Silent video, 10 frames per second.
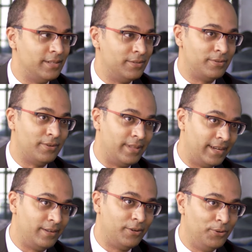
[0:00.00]
just so
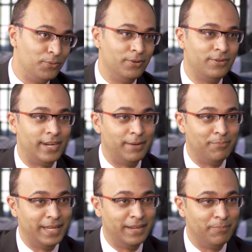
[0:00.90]
that you want to try
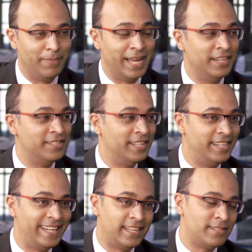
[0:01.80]
and manage the
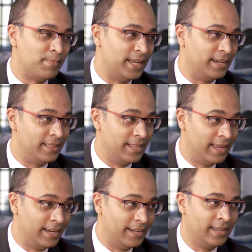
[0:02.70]
taxman at
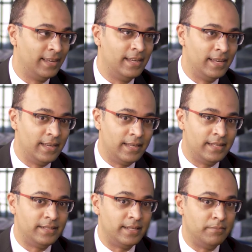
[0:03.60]
the end,
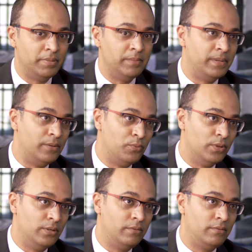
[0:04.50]
some people would,